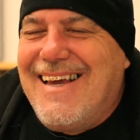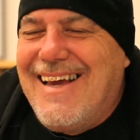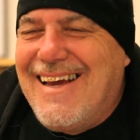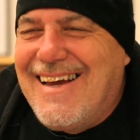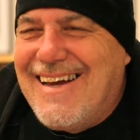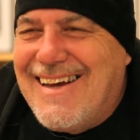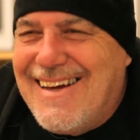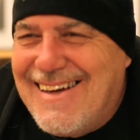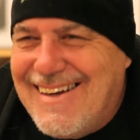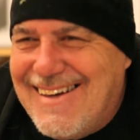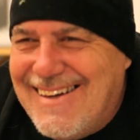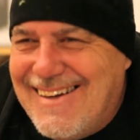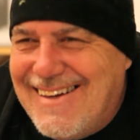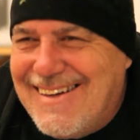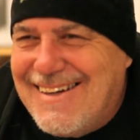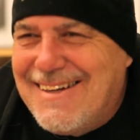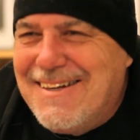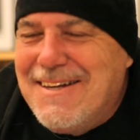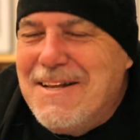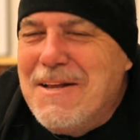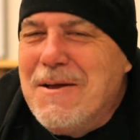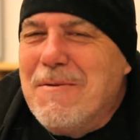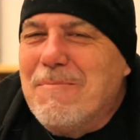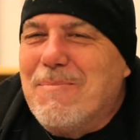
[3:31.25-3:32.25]

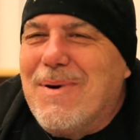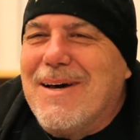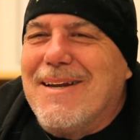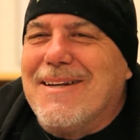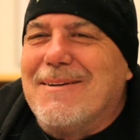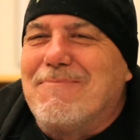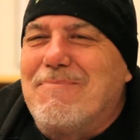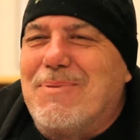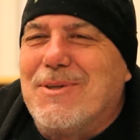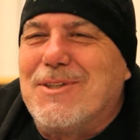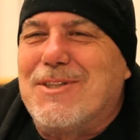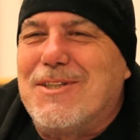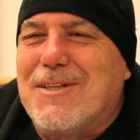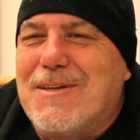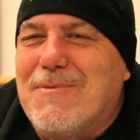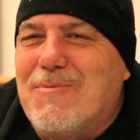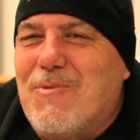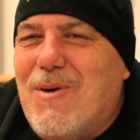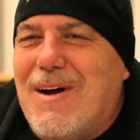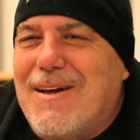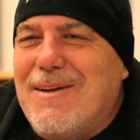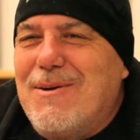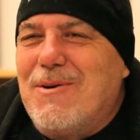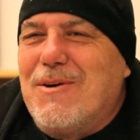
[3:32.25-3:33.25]
Yeah, but it puts
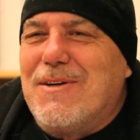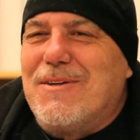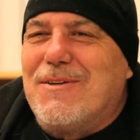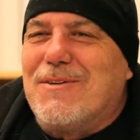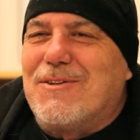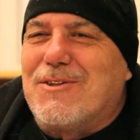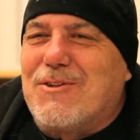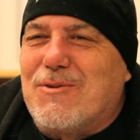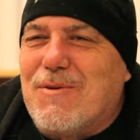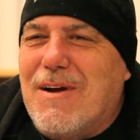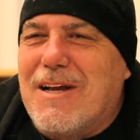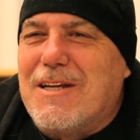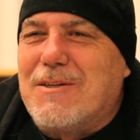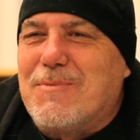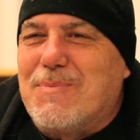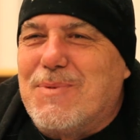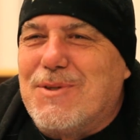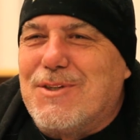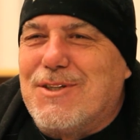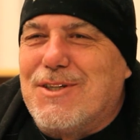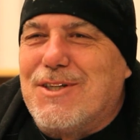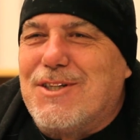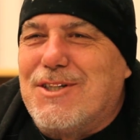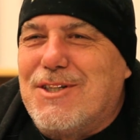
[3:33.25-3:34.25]
NYU in a strange
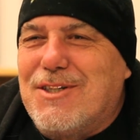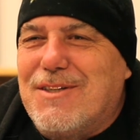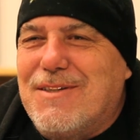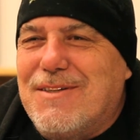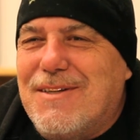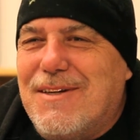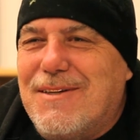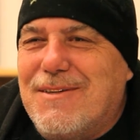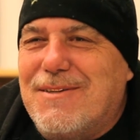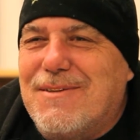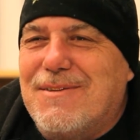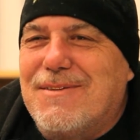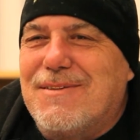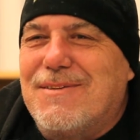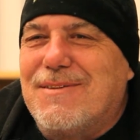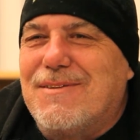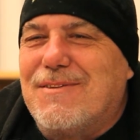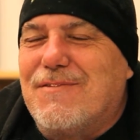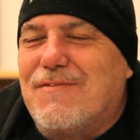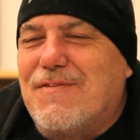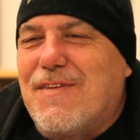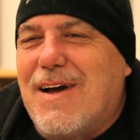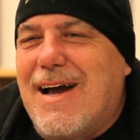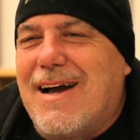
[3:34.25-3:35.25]
position
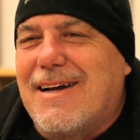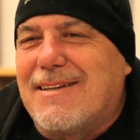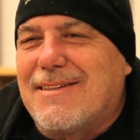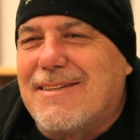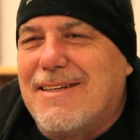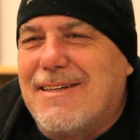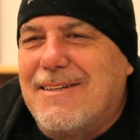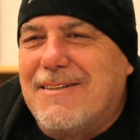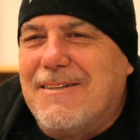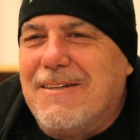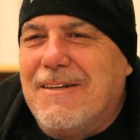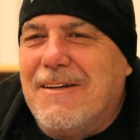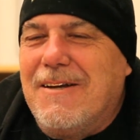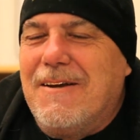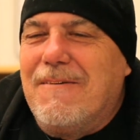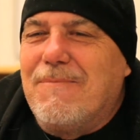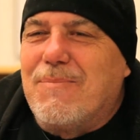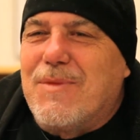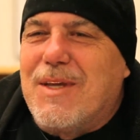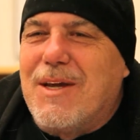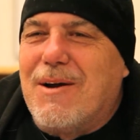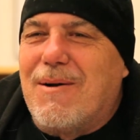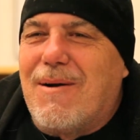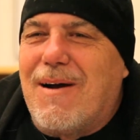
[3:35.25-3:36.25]
in the fact that
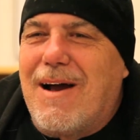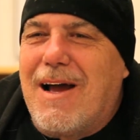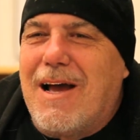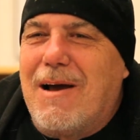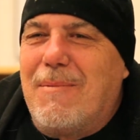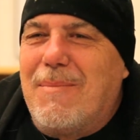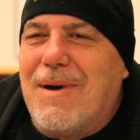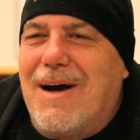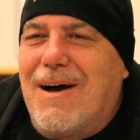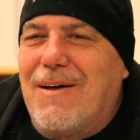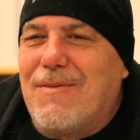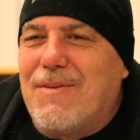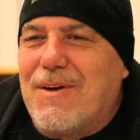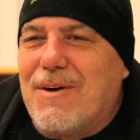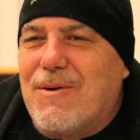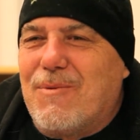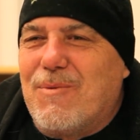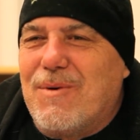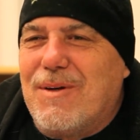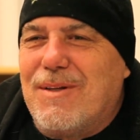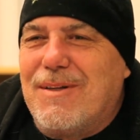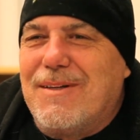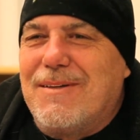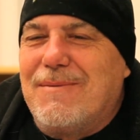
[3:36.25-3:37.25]
here I am out there
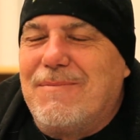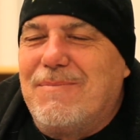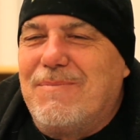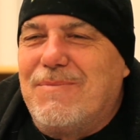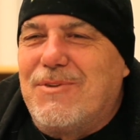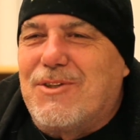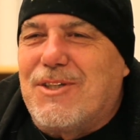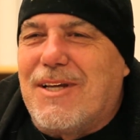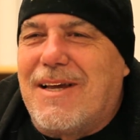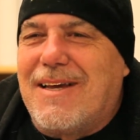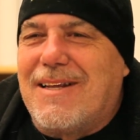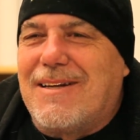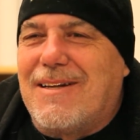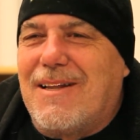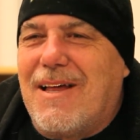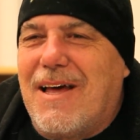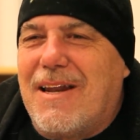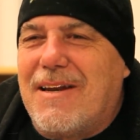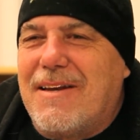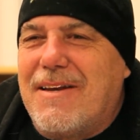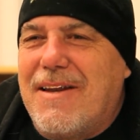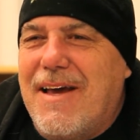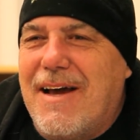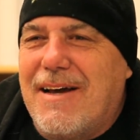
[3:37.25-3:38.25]
really saying a
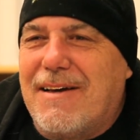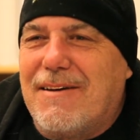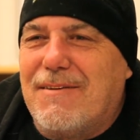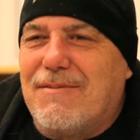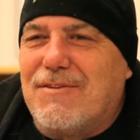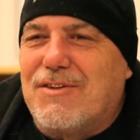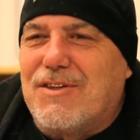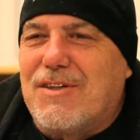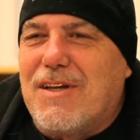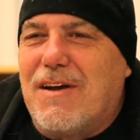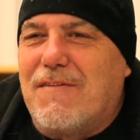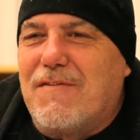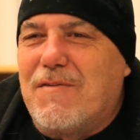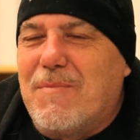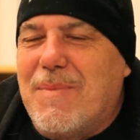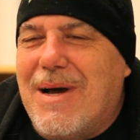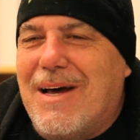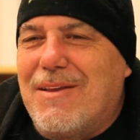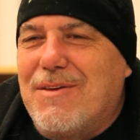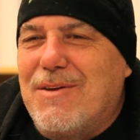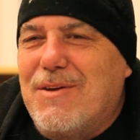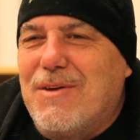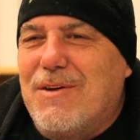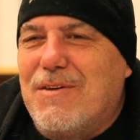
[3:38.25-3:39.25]
lot of negative stuff
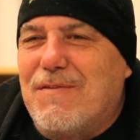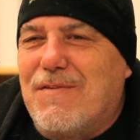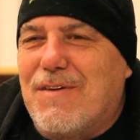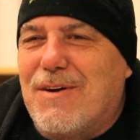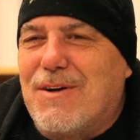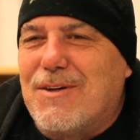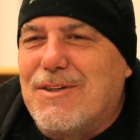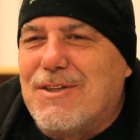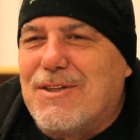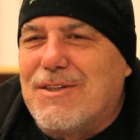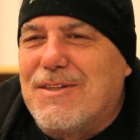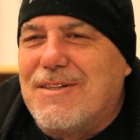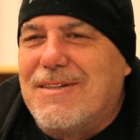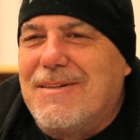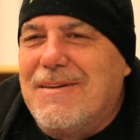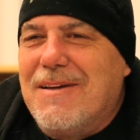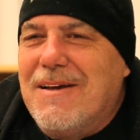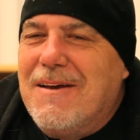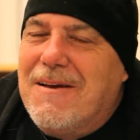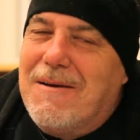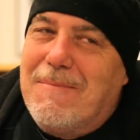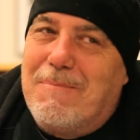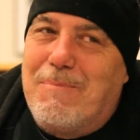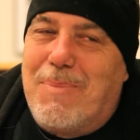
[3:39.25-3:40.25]
about the university,
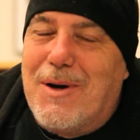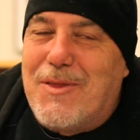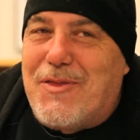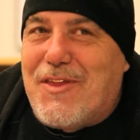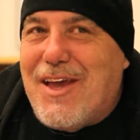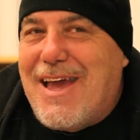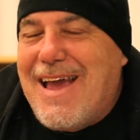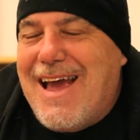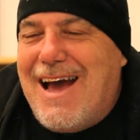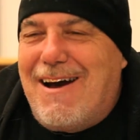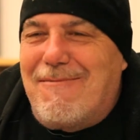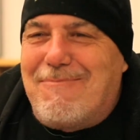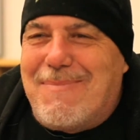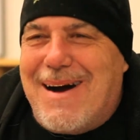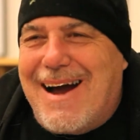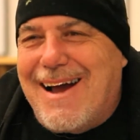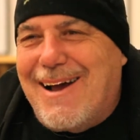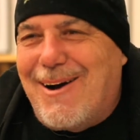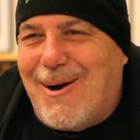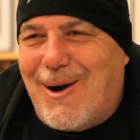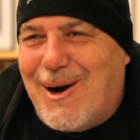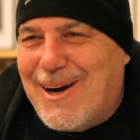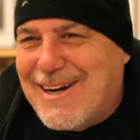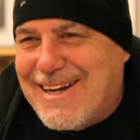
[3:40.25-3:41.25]
but they have
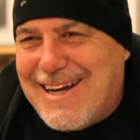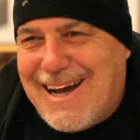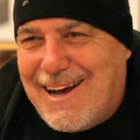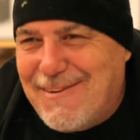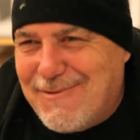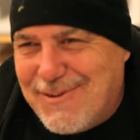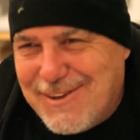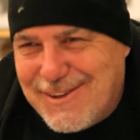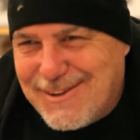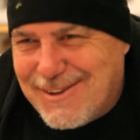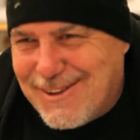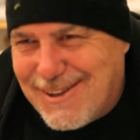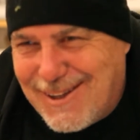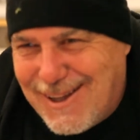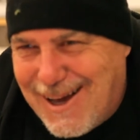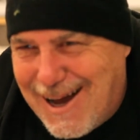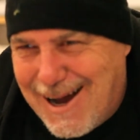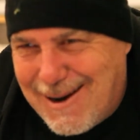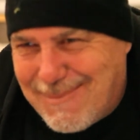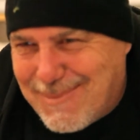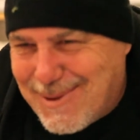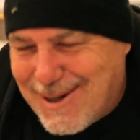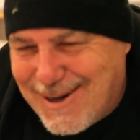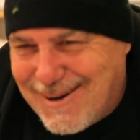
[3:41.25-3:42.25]
my archive in the
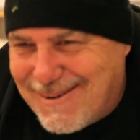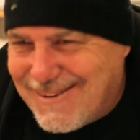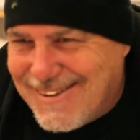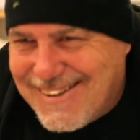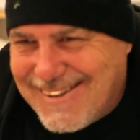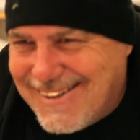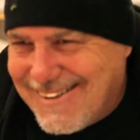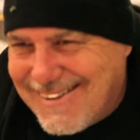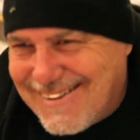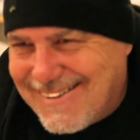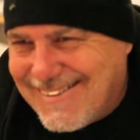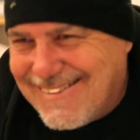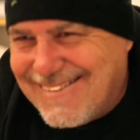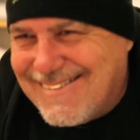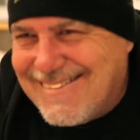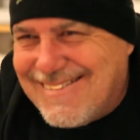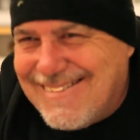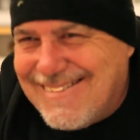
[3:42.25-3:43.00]
library here.